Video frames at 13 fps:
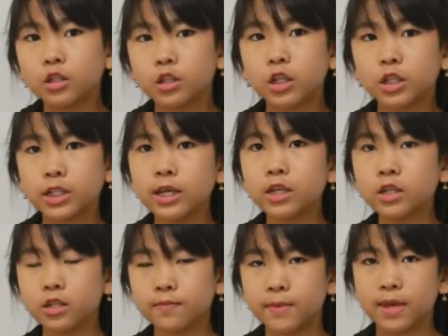She
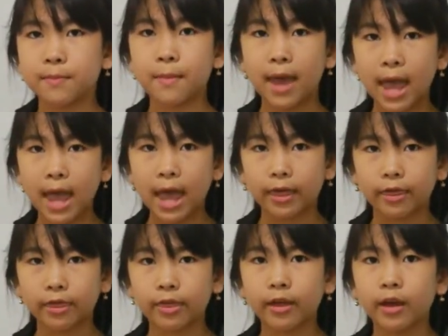teaches me
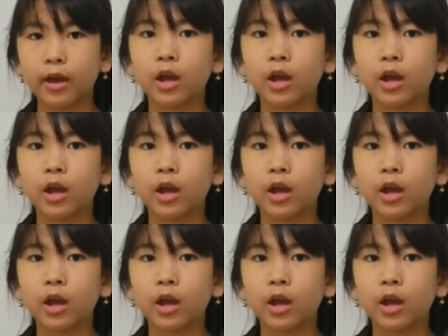math.